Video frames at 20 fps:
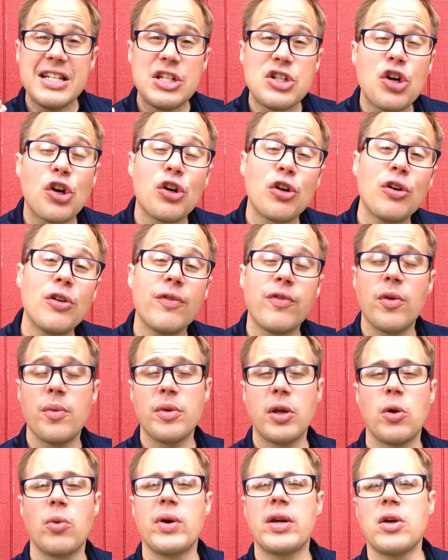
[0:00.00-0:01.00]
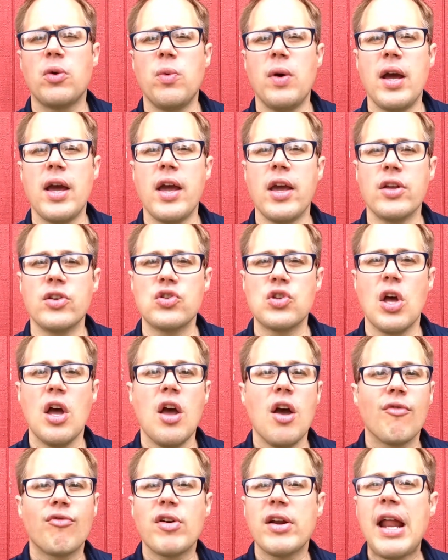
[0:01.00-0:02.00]
turn from their wicked ways.
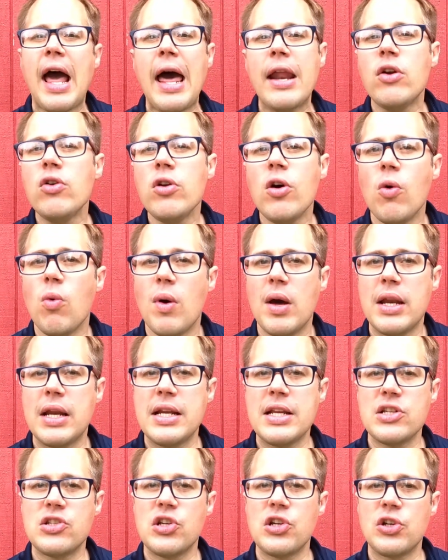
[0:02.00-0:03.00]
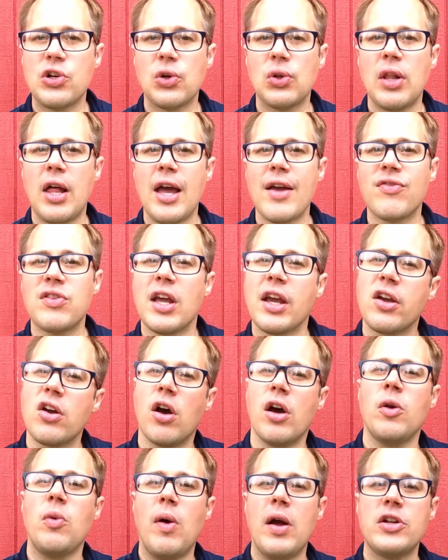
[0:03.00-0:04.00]
Friend, I don't know what it is in your life that
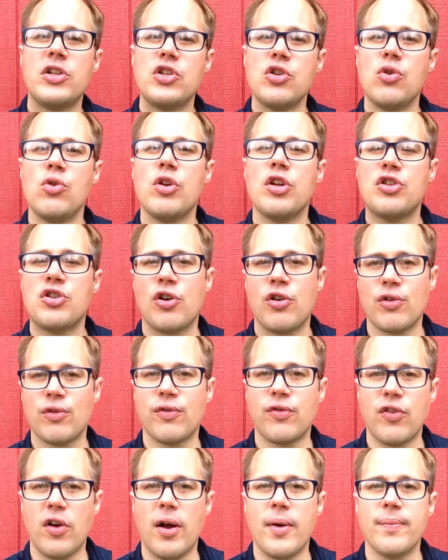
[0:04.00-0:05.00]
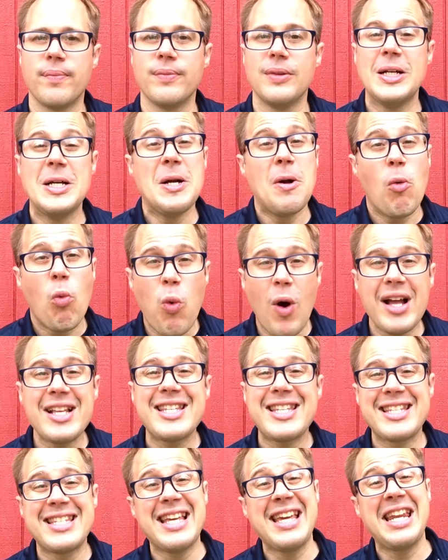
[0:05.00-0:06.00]
God wants you to turn from. What
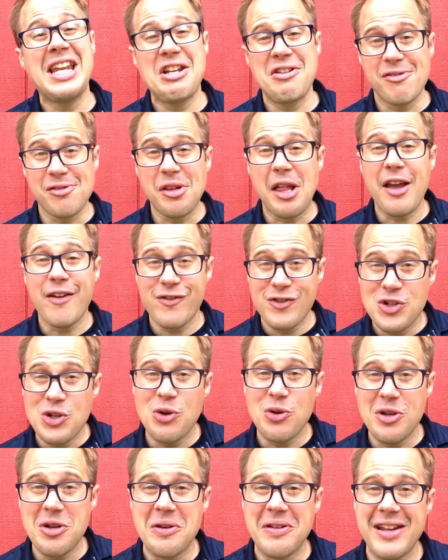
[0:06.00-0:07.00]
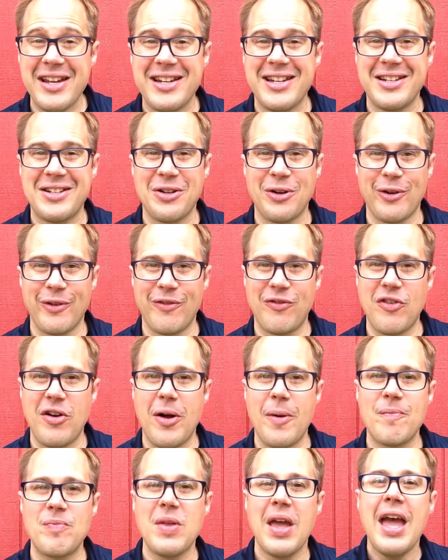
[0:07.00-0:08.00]
sin in your life do you need to turn
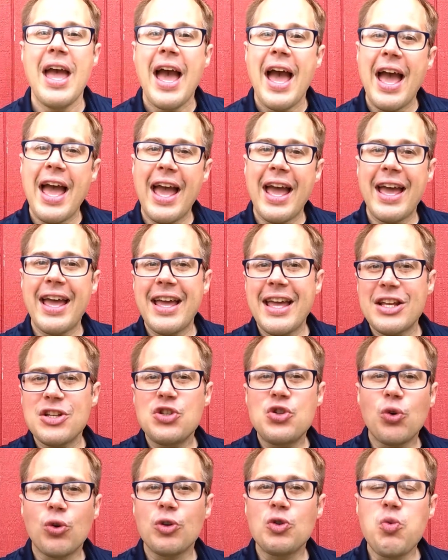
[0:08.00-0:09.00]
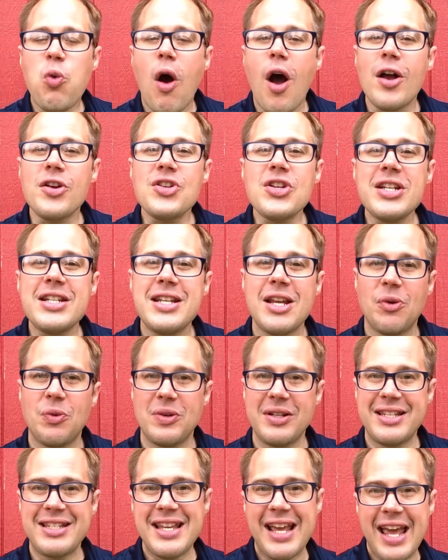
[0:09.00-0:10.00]
from? As George Washington
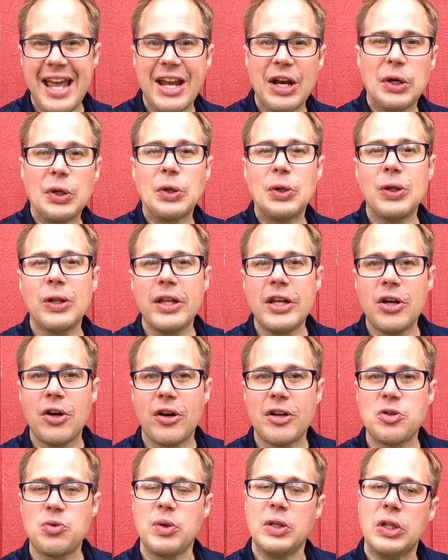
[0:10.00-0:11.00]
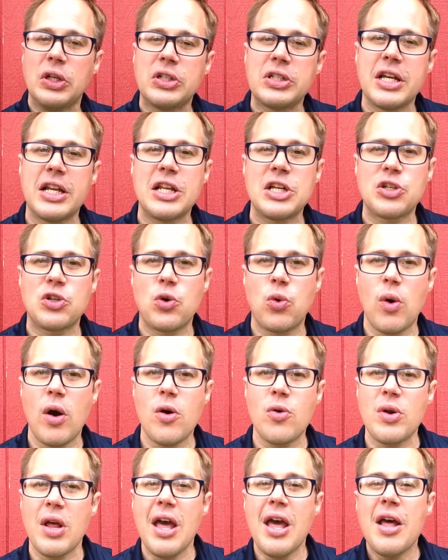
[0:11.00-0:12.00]
was saying earlier as we looked at his
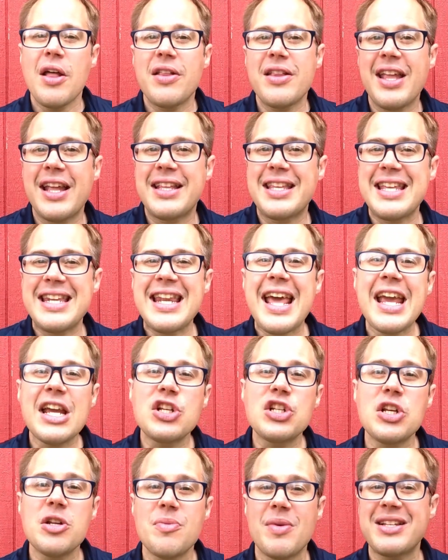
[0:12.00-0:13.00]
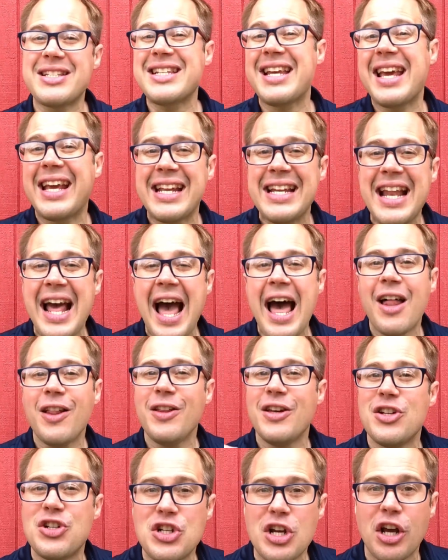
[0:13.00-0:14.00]
quote, that the nation must
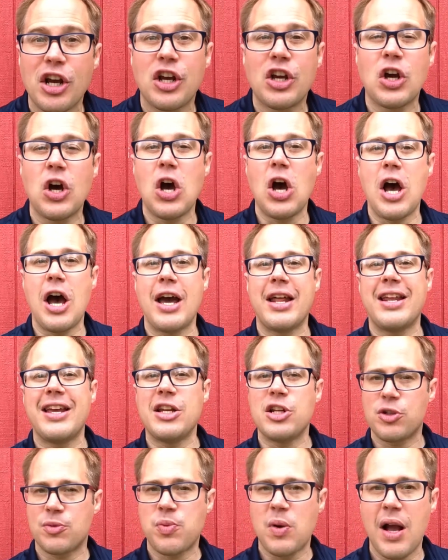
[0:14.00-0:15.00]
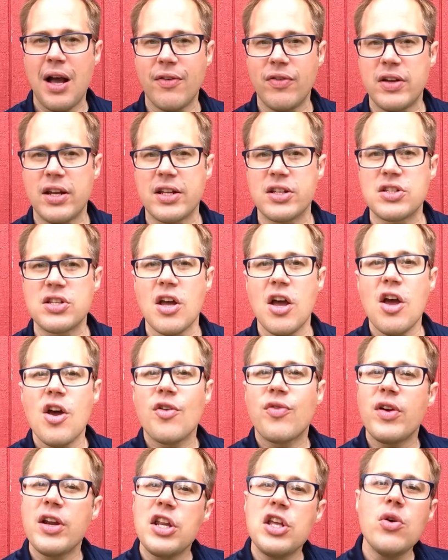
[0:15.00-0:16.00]
acknowledge God and His providence.
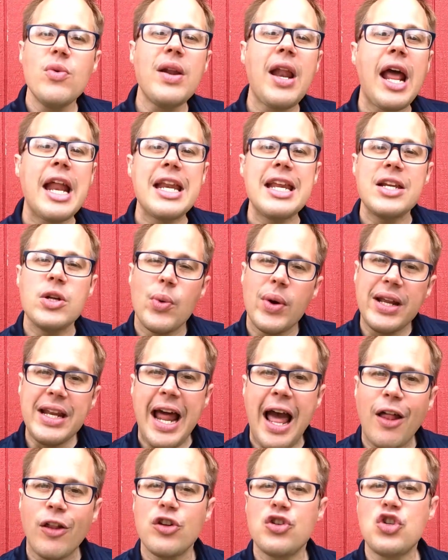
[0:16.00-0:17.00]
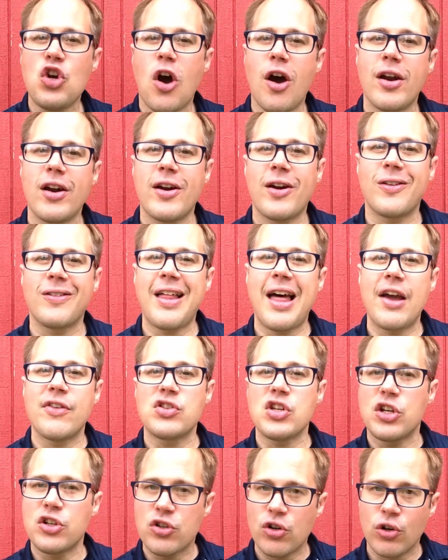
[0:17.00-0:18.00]
Friend, you and I need to acknowledge God in our
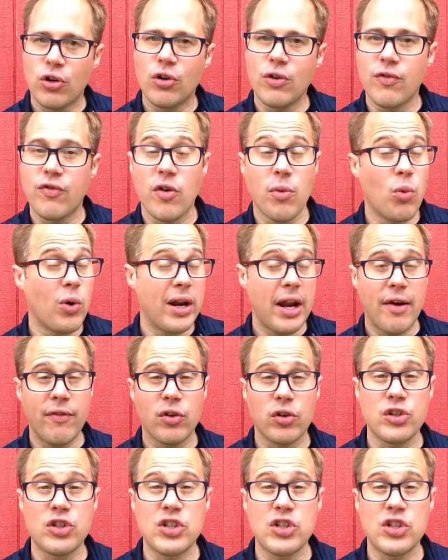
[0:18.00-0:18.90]
lives and turn from whatever